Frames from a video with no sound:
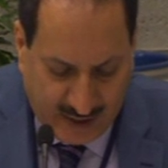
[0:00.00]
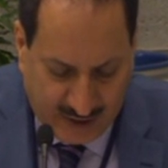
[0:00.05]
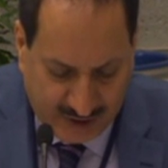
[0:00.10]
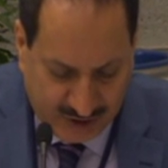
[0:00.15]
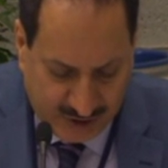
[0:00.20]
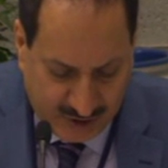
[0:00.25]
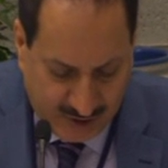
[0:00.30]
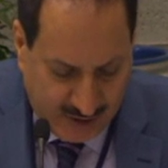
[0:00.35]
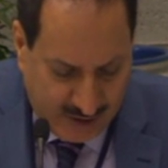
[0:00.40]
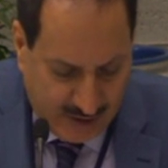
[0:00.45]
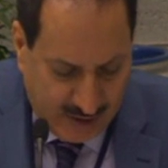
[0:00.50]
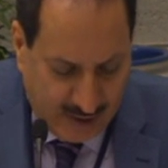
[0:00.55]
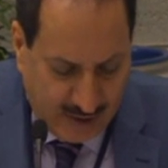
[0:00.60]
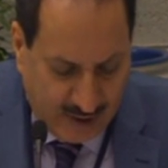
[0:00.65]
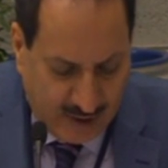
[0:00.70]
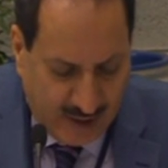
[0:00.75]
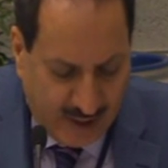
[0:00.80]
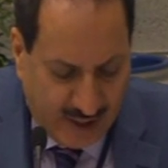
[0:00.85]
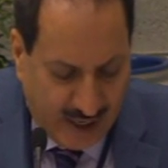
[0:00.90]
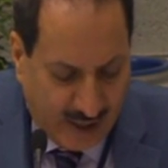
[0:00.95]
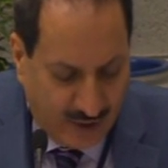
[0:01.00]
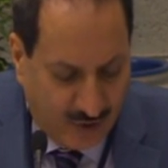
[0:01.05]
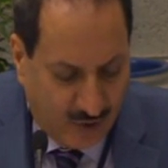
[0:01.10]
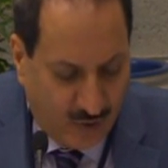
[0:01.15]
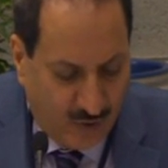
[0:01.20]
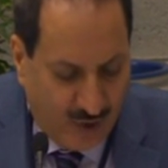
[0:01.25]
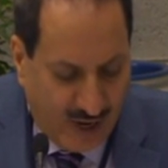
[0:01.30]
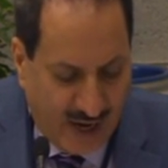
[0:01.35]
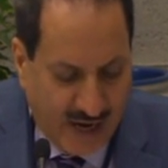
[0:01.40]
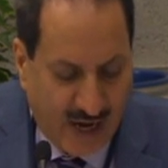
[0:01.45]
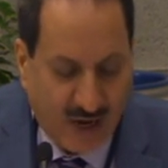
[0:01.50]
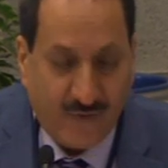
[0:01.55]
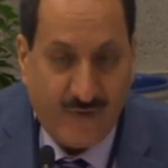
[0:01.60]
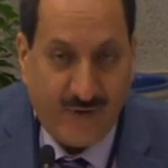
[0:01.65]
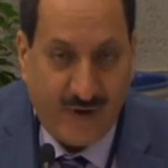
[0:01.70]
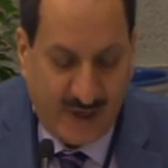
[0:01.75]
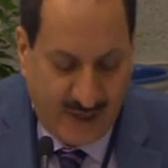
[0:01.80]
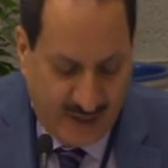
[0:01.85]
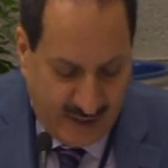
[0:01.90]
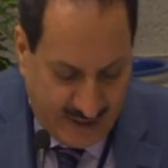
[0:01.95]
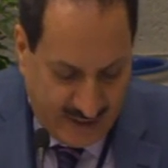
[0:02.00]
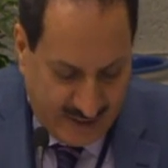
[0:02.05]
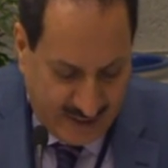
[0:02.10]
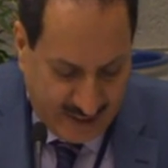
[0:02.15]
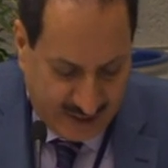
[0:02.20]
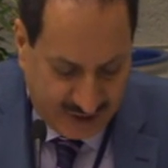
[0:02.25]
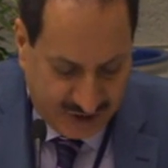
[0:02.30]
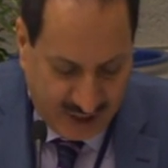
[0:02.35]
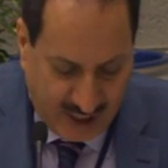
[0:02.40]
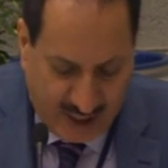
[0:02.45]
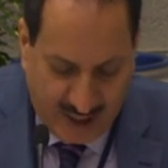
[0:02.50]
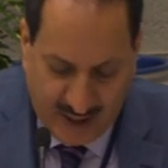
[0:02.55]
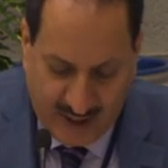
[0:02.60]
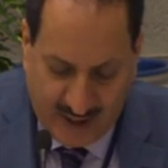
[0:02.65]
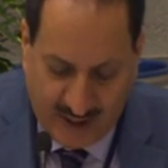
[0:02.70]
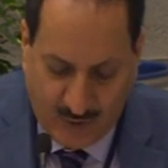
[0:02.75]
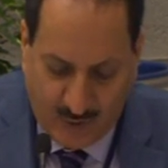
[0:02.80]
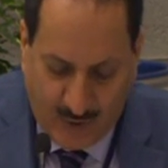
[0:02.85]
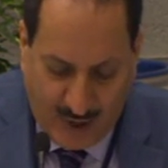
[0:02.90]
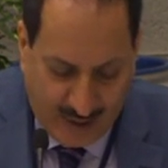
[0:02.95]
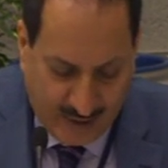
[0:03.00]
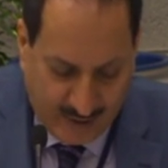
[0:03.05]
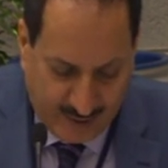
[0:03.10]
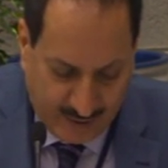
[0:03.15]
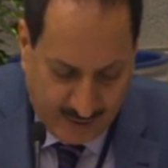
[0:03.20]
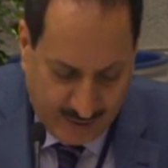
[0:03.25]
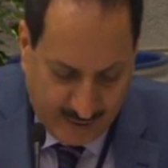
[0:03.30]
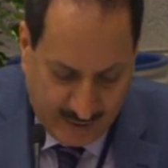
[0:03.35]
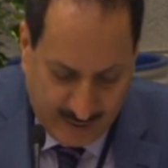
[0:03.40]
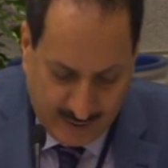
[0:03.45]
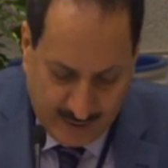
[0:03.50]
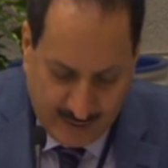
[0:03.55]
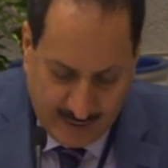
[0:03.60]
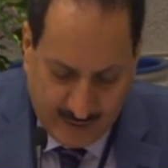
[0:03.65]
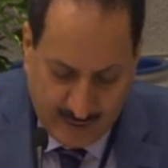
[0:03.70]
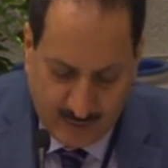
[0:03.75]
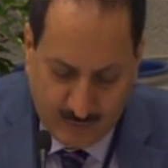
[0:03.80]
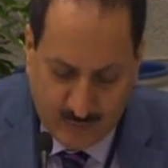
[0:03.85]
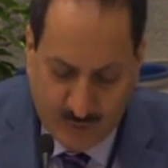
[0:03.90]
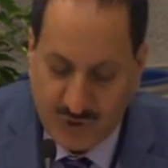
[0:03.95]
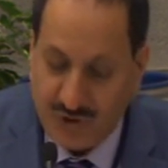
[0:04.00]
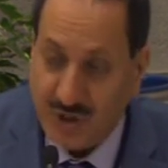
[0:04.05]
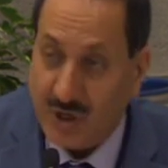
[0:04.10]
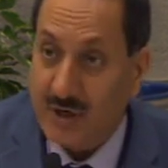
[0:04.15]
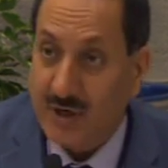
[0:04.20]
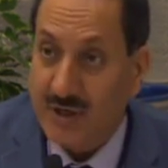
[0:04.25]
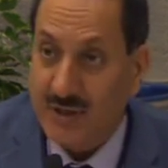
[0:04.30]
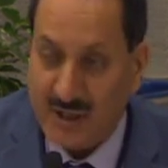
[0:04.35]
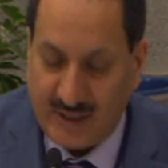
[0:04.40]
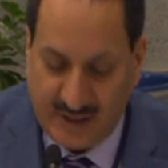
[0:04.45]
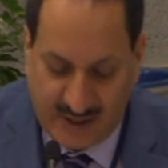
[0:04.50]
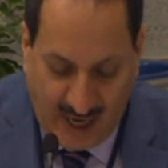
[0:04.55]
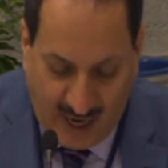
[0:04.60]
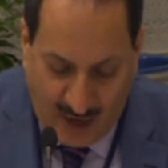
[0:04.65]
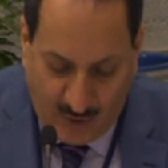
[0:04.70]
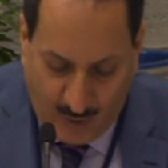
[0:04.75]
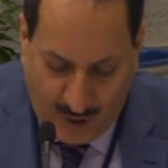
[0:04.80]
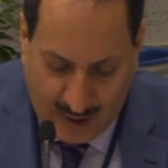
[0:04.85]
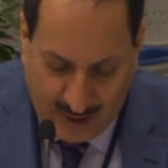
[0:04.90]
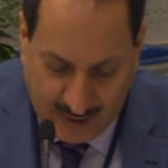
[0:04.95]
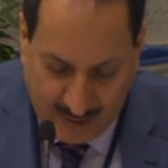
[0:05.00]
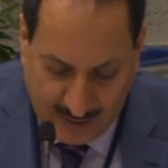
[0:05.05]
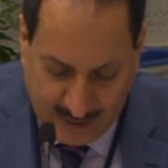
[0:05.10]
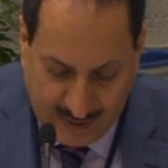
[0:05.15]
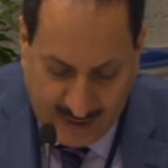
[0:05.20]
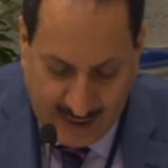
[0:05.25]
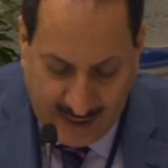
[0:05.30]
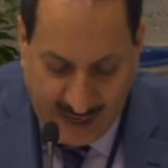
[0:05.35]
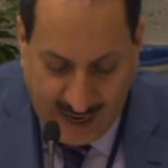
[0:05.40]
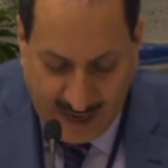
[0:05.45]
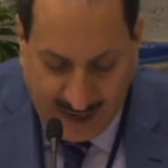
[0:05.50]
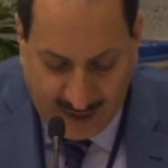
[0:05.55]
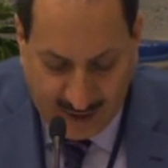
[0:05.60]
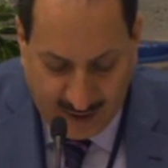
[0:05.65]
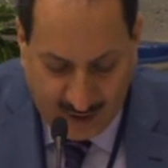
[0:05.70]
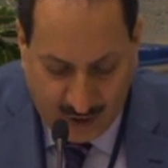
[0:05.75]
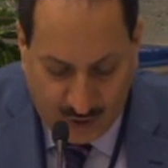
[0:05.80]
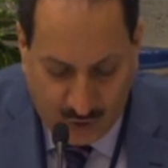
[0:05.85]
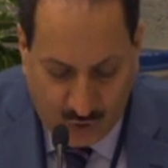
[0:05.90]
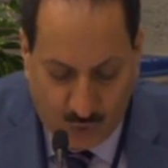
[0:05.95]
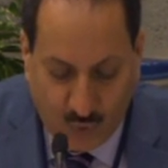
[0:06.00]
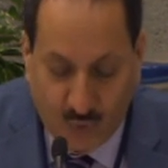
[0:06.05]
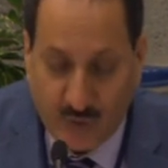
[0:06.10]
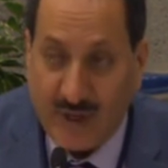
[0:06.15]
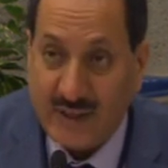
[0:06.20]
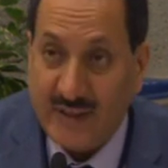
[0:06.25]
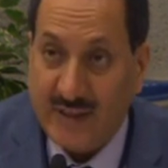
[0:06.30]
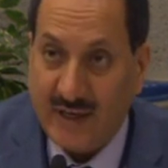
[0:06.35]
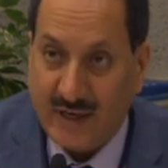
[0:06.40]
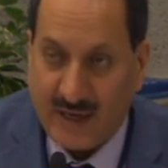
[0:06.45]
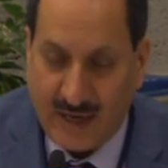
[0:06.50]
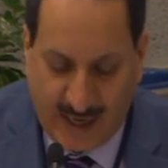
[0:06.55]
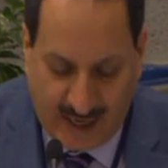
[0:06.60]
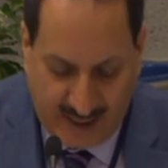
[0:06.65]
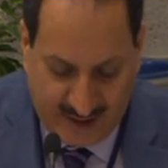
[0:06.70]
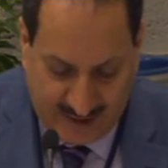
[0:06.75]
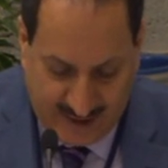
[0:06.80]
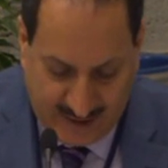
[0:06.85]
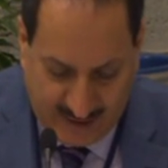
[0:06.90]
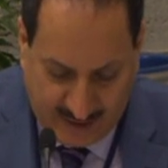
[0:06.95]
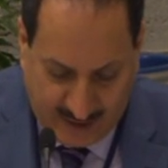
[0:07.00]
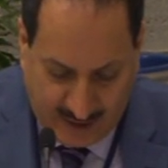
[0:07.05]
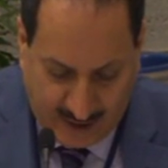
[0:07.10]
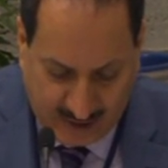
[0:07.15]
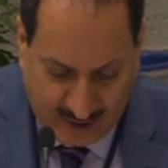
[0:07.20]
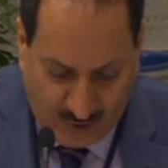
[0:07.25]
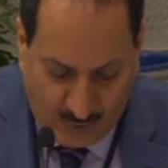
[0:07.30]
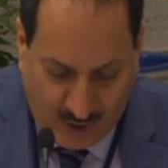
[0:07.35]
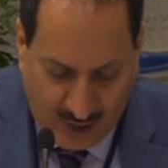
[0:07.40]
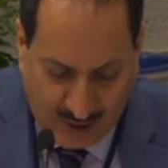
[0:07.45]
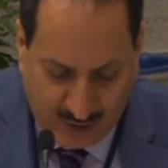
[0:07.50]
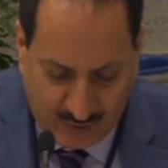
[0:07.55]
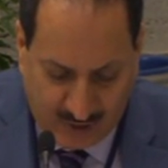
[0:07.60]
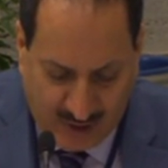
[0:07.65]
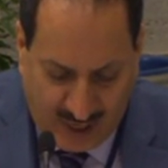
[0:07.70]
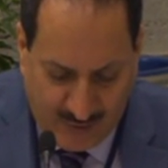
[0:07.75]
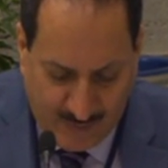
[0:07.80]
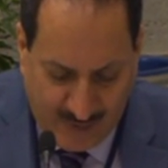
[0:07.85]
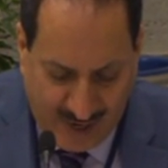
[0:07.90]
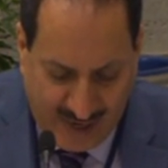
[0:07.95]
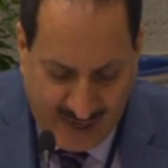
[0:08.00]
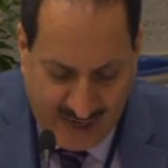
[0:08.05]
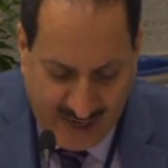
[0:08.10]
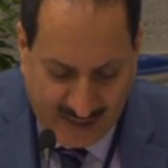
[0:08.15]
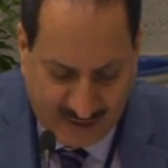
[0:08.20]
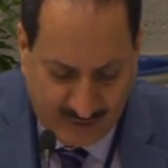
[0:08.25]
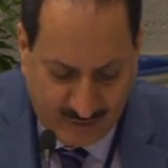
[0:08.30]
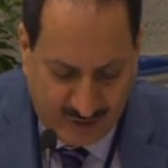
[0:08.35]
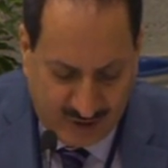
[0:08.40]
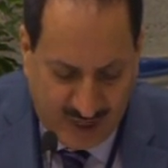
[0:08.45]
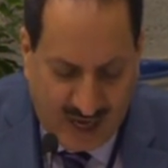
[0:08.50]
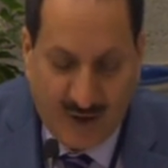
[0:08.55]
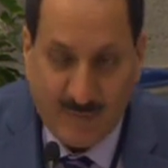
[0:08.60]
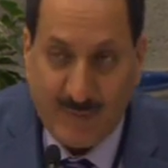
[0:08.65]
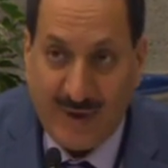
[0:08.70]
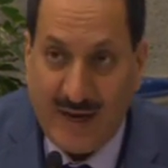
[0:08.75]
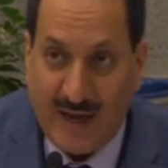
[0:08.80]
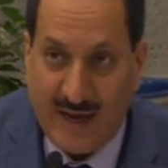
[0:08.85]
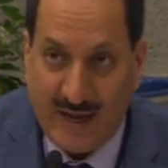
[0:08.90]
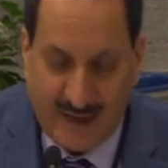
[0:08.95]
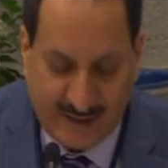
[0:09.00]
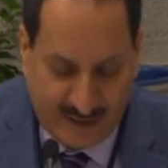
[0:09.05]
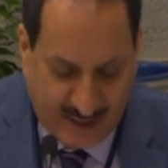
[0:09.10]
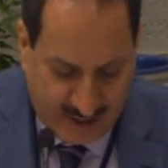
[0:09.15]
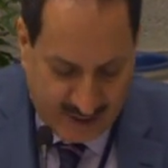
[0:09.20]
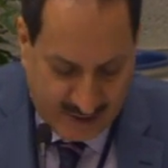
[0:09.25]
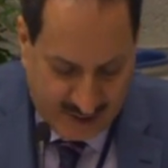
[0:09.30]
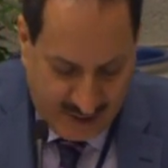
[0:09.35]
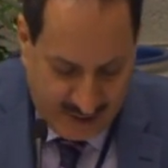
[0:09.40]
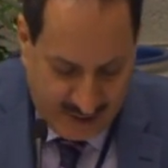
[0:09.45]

This is one of the most important issues we need to discuss, because dialogue does not only need invitation to it to